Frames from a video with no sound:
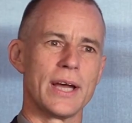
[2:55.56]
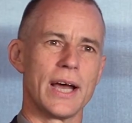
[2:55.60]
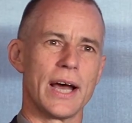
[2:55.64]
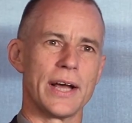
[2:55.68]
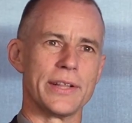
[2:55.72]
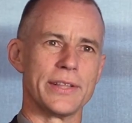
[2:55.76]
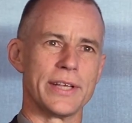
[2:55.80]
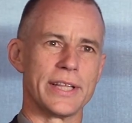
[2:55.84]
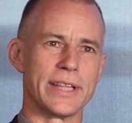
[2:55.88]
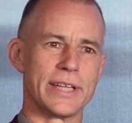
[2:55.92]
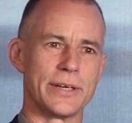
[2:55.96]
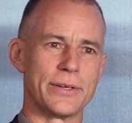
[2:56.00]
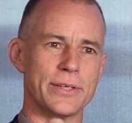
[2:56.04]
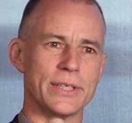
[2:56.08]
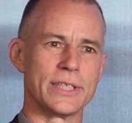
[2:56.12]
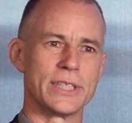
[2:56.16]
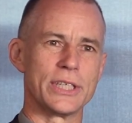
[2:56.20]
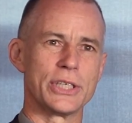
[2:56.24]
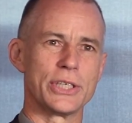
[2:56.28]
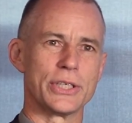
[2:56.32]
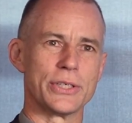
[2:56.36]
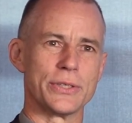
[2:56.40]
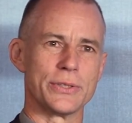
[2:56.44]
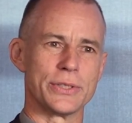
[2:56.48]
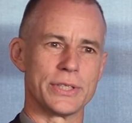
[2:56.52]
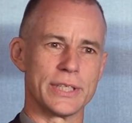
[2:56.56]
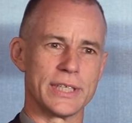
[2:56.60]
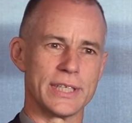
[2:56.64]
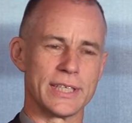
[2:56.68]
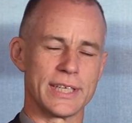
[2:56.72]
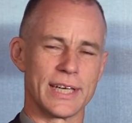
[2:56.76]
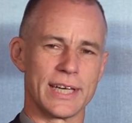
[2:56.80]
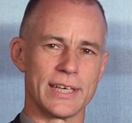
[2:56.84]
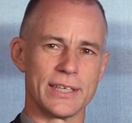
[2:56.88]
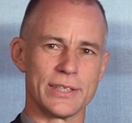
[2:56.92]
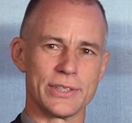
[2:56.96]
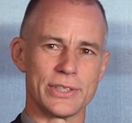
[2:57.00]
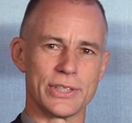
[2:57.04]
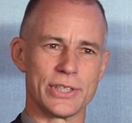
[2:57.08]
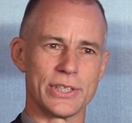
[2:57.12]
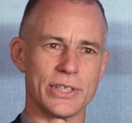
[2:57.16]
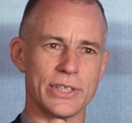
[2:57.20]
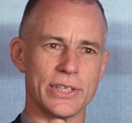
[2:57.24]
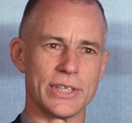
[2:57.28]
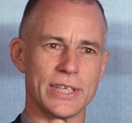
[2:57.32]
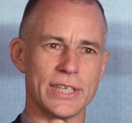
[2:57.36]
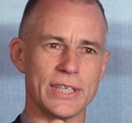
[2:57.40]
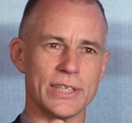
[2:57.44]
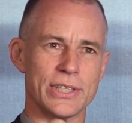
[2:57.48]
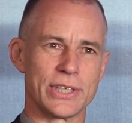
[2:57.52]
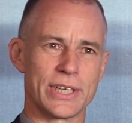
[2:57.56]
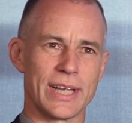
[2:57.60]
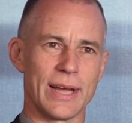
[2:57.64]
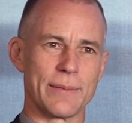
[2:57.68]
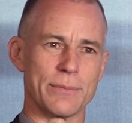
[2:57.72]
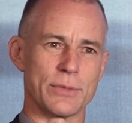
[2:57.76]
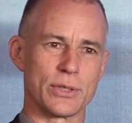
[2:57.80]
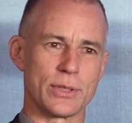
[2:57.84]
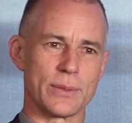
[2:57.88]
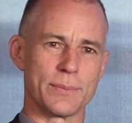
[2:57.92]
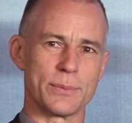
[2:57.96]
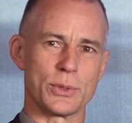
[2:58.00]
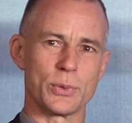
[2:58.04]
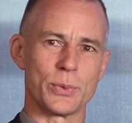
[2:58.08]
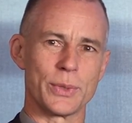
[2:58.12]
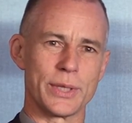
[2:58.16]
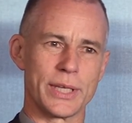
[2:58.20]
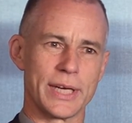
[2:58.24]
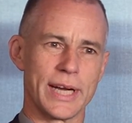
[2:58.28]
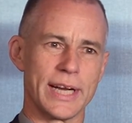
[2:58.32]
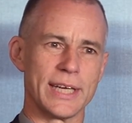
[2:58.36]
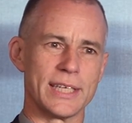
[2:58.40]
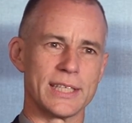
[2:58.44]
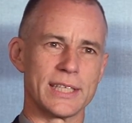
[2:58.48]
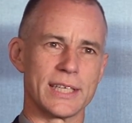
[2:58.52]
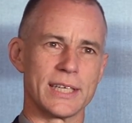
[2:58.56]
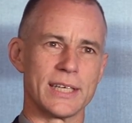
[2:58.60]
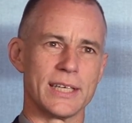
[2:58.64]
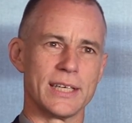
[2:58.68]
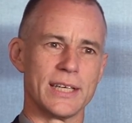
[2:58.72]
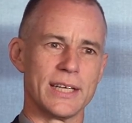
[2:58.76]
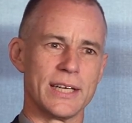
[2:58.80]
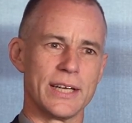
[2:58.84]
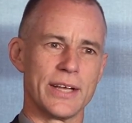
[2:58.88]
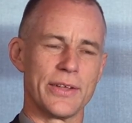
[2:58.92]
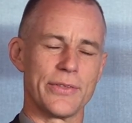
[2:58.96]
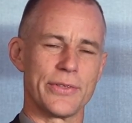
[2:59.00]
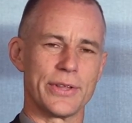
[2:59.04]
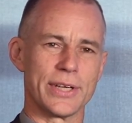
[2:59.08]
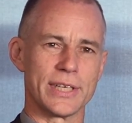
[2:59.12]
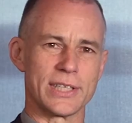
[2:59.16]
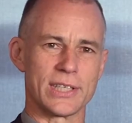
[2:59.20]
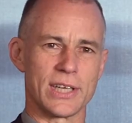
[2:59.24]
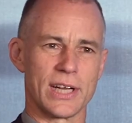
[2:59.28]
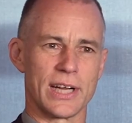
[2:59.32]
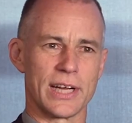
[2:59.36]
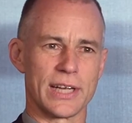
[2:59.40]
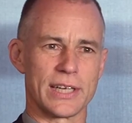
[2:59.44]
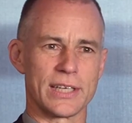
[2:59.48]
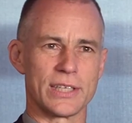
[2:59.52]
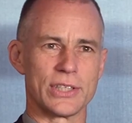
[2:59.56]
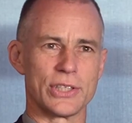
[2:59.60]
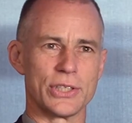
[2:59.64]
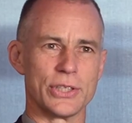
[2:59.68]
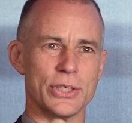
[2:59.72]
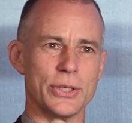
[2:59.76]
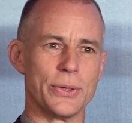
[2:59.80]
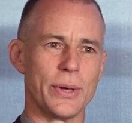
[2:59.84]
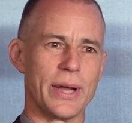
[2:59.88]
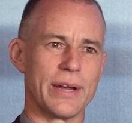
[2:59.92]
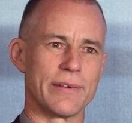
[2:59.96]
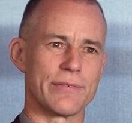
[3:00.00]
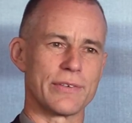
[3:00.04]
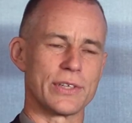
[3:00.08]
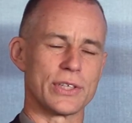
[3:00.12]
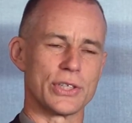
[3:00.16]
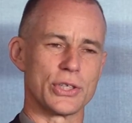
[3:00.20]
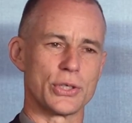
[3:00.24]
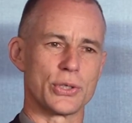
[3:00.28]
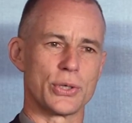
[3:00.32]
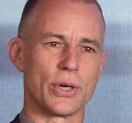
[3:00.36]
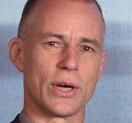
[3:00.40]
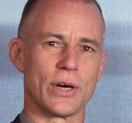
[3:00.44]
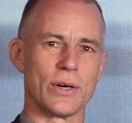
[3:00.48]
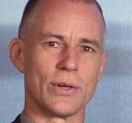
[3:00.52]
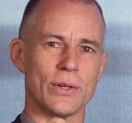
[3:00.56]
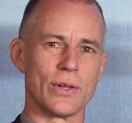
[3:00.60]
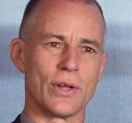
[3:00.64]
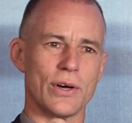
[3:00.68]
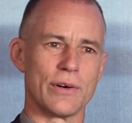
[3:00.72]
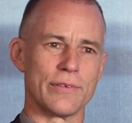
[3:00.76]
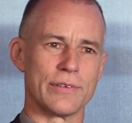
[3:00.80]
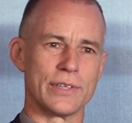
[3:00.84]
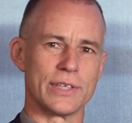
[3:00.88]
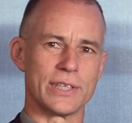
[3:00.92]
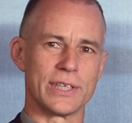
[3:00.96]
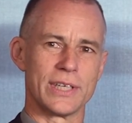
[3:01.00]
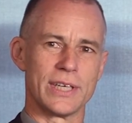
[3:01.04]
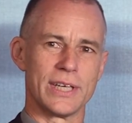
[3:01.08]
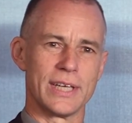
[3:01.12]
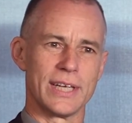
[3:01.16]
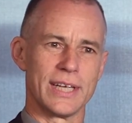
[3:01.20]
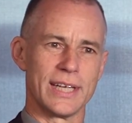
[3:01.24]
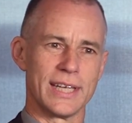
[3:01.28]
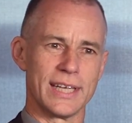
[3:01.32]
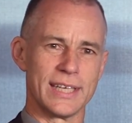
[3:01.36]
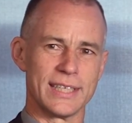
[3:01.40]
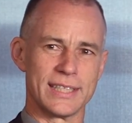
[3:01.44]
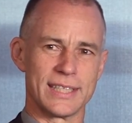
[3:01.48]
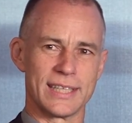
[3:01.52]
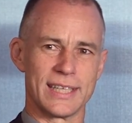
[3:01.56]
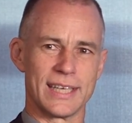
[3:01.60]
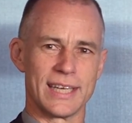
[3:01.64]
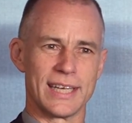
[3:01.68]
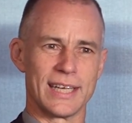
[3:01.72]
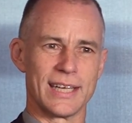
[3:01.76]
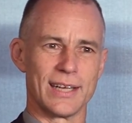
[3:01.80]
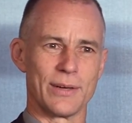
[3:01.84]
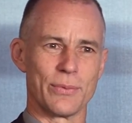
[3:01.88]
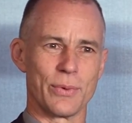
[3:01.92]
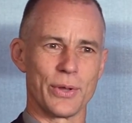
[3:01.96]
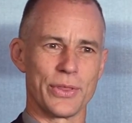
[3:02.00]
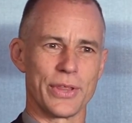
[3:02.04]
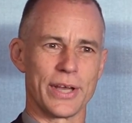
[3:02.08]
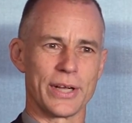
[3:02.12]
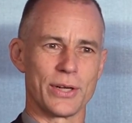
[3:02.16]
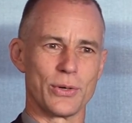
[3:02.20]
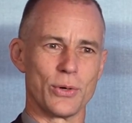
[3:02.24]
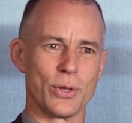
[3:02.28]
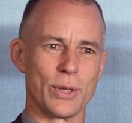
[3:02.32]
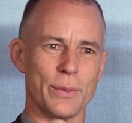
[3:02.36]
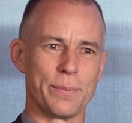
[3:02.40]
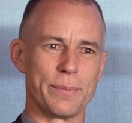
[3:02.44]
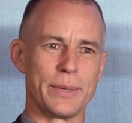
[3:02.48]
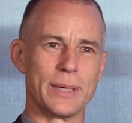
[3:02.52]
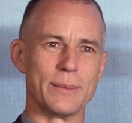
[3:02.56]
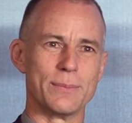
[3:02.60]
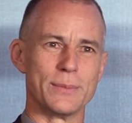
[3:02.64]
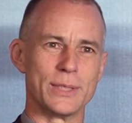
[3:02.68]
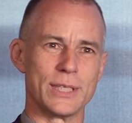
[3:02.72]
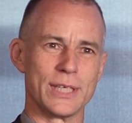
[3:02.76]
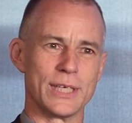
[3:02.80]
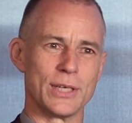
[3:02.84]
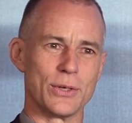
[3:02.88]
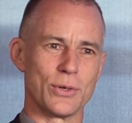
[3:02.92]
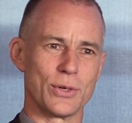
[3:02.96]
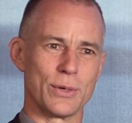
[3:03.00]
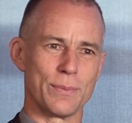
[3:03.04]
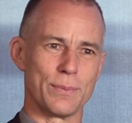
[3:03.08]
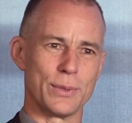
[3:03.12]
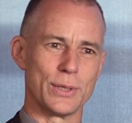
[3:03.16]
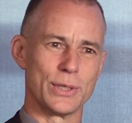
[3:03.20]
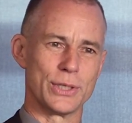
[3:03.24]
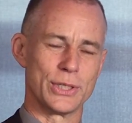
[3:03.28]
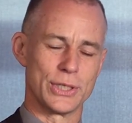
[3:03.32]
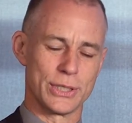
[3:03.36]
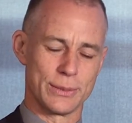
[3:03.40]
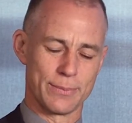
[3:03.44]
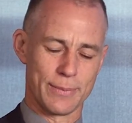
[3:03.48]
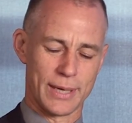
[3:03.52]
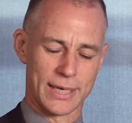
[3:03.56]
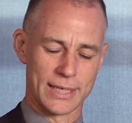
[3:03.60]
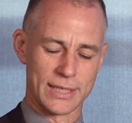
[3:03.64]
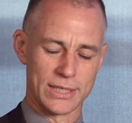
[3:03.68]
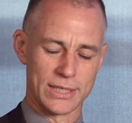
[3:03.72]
And then there are additional details that you need to come to grips with and enter. Things like, do you have control of it? Is there what they call a PMSI, or a purchase money